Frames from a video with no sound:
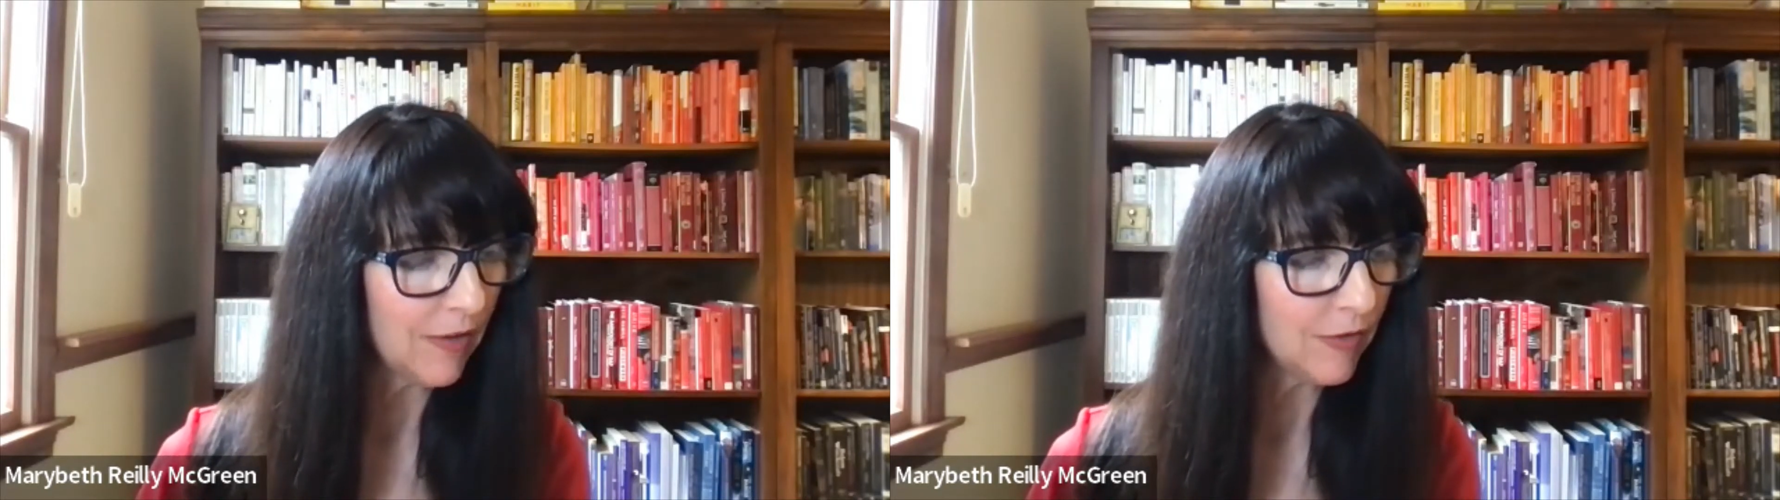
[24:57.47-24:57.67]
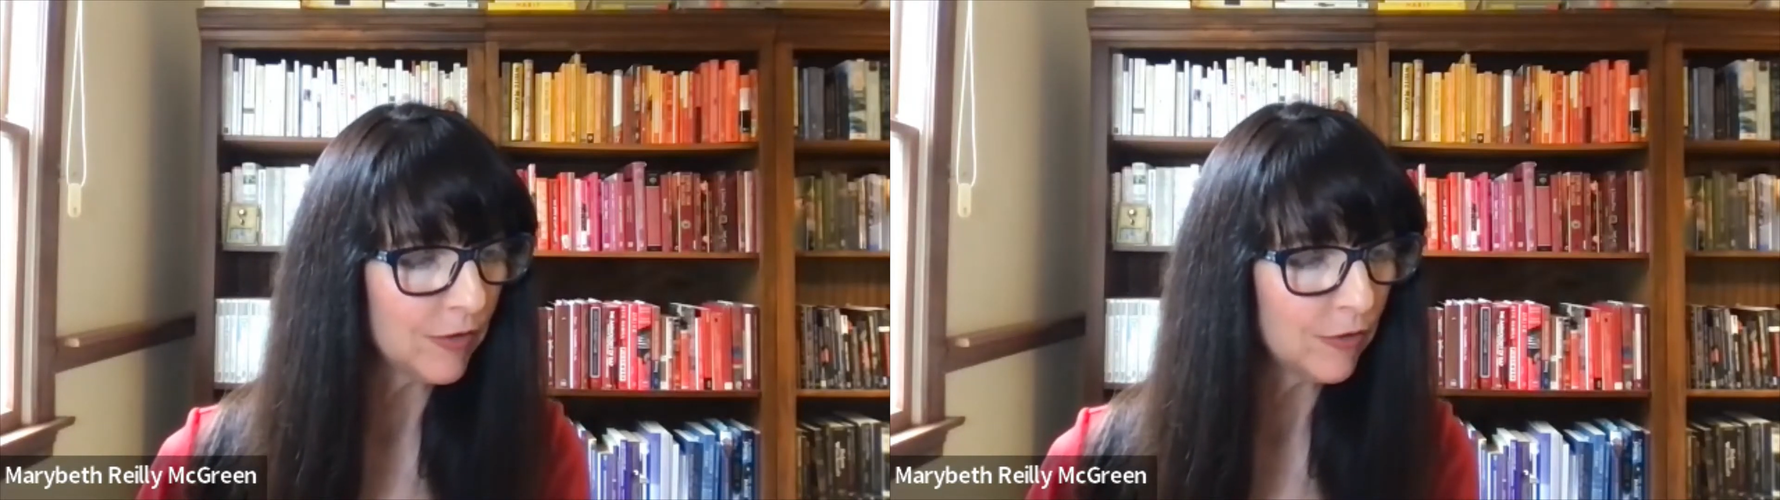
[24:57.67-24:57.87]

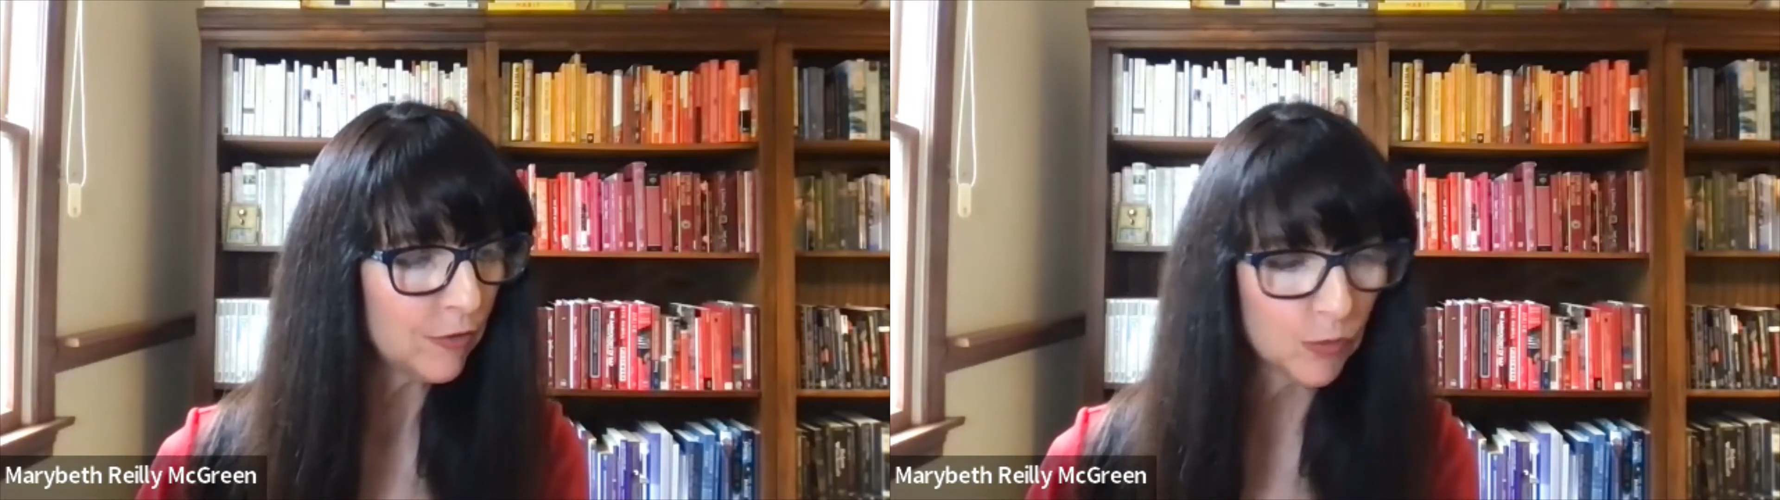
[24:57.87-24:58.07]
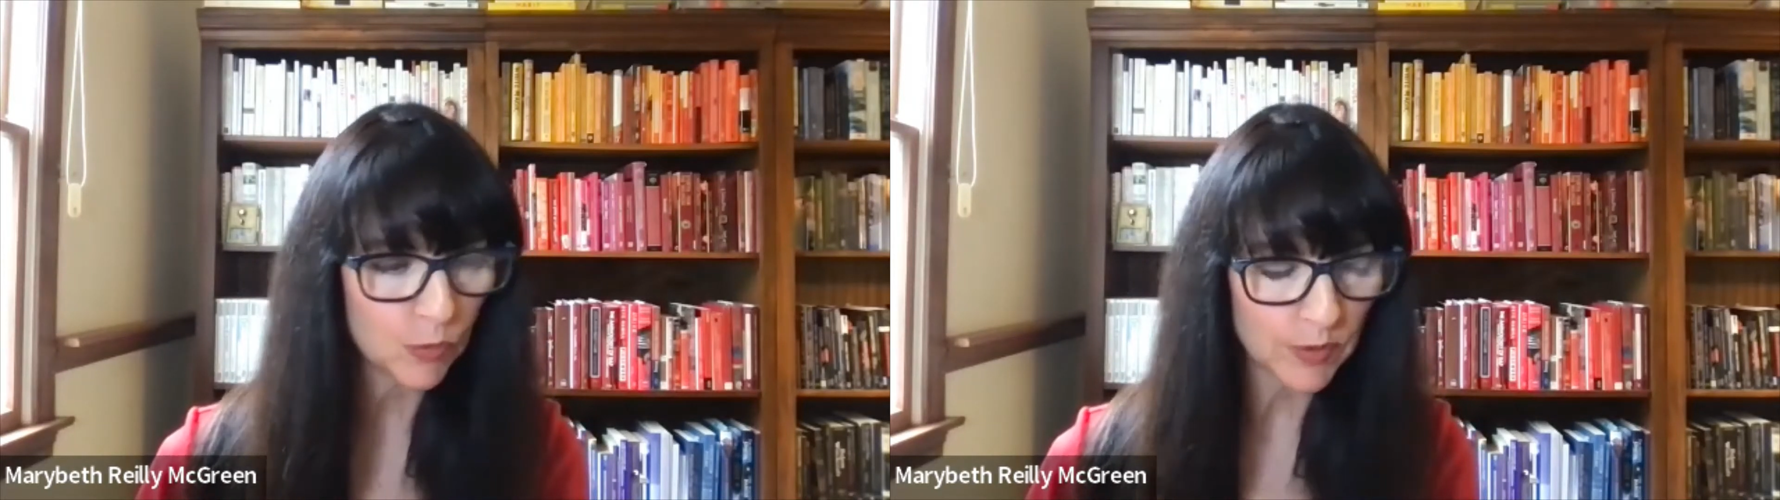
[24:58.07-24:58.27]

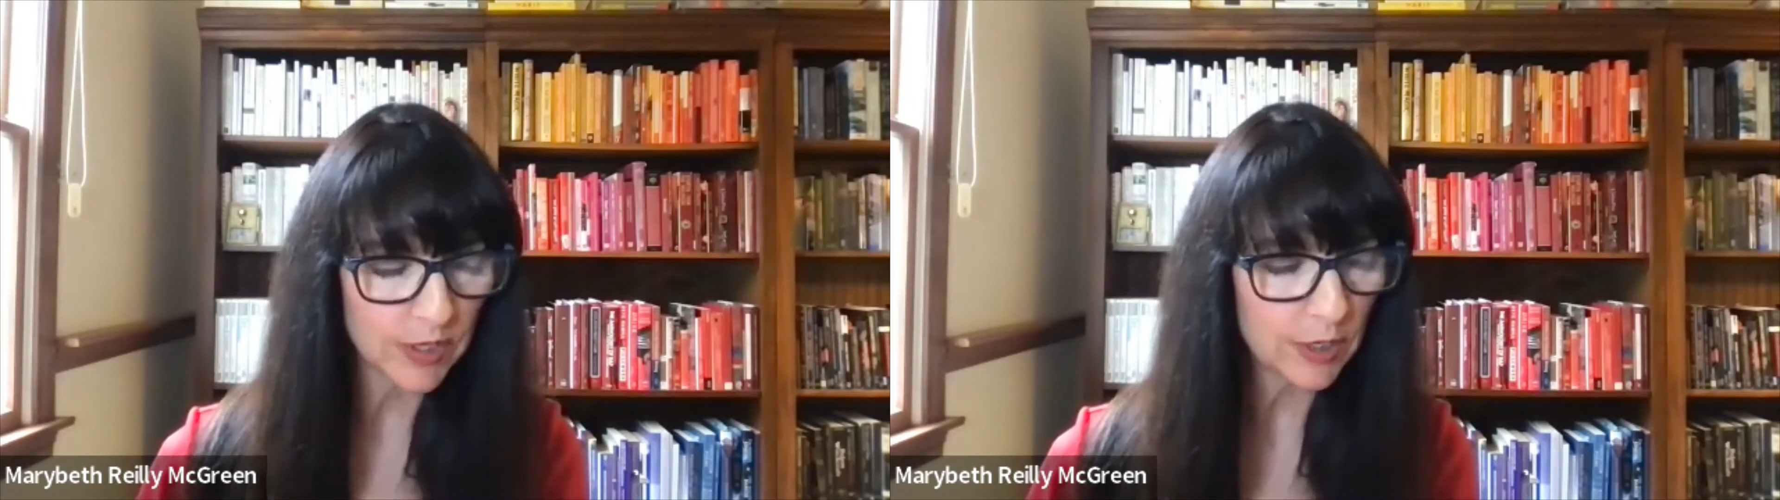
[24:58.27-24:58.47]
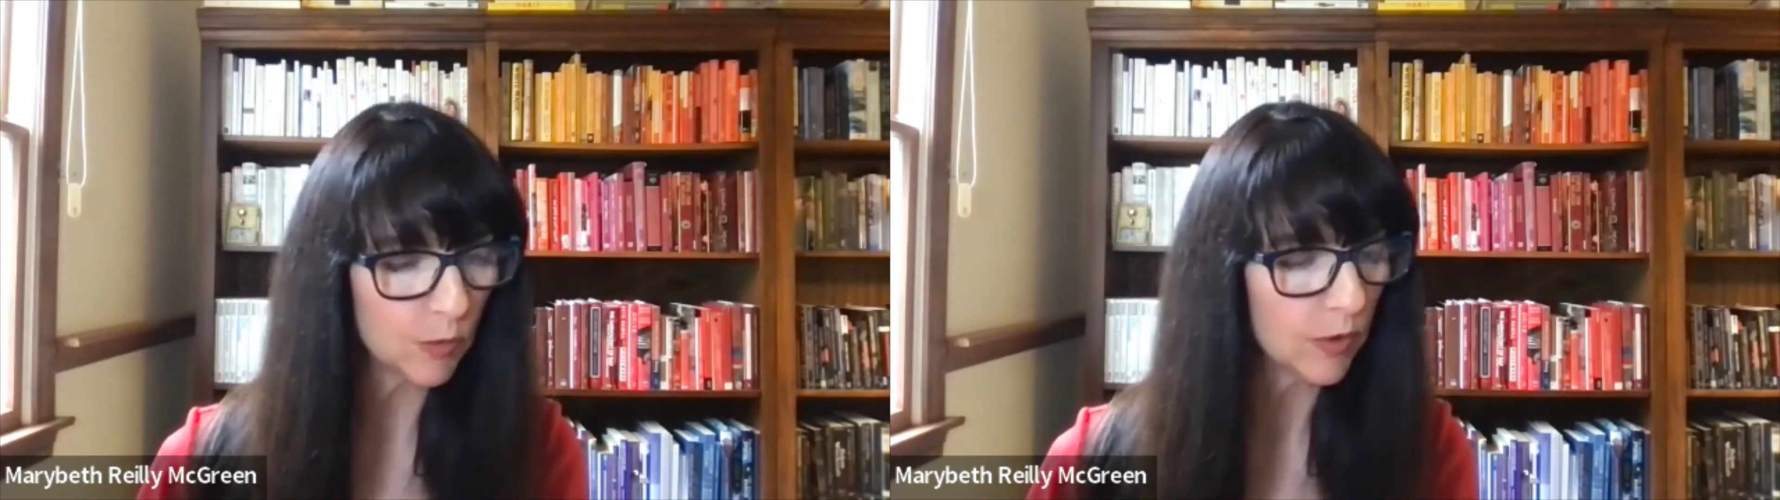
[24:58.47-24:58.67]

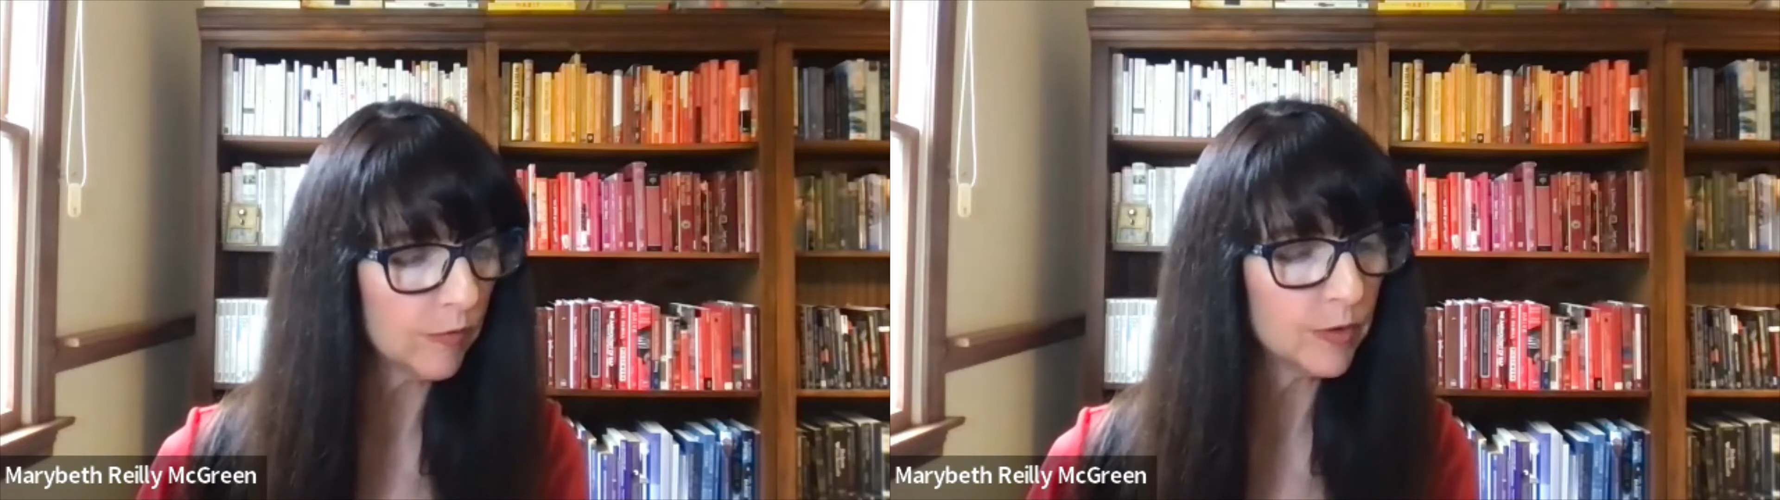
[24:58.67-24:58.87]
story, or